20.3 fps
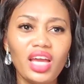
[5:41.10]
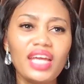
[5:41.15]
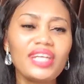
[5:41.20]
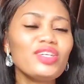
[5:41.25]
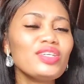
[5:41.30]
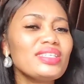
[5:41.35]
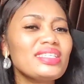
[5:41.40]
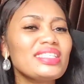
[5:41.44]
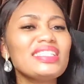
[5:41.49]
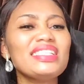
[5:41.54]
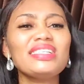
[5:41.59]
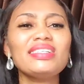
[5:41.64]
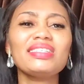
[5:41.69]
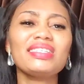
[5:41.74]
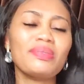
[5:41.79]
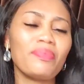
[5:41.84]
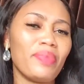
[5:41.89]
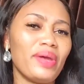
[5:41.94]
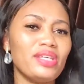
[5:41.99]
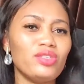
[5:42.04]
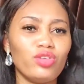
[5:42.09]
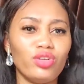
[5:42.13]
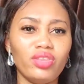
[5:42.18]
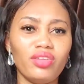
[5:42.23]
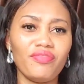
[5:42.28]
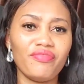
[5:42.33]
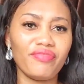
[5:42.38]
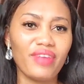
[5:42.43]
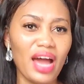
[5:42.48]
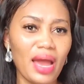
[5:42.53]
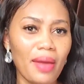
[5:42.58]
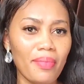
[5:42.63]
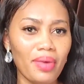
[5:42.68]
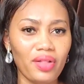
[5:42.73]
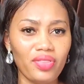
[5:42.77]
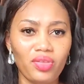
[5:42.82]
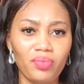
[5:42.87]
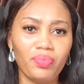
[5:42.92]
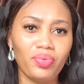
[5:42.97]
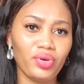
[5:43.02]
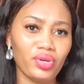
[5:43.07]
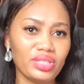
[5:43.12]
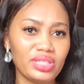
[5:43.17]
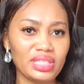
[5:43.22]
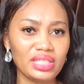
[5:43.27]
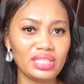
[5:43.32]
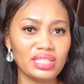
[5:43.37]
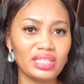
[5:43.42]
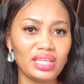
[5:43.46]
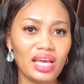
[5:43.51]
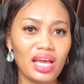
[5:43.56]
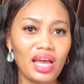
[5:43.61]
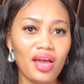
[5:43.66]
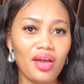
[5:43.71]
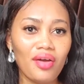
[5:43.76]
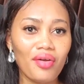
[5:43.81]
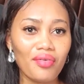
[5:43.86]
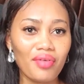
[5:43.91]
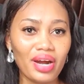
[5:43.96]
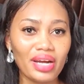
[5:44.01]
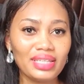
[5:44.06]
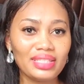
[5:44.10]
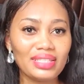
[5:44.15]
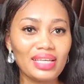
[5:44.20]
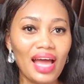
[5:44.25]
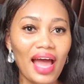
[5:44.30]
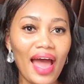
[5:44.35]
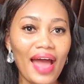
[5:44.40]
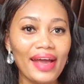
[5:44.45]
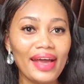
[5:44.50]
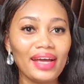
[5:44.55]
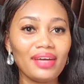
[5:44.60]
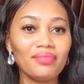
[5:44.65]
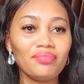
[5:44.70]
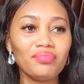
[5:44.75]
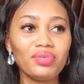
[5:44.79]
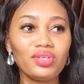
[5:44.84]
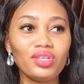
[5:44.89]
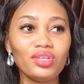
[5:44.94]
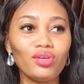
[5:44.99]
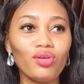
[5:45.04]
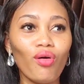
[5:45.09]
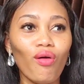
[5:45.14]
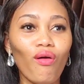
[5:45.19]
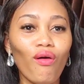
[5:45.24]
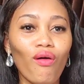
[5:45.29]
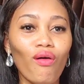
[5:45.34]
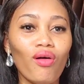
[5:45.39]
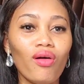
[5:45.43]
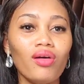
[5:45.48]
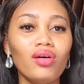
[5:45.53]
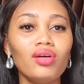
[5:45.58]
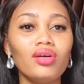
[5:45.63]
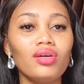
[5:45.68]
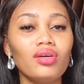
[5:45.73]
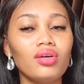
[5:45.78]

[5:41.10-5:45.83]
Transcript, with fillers: it just depends on the vibe and the person, right? I can be all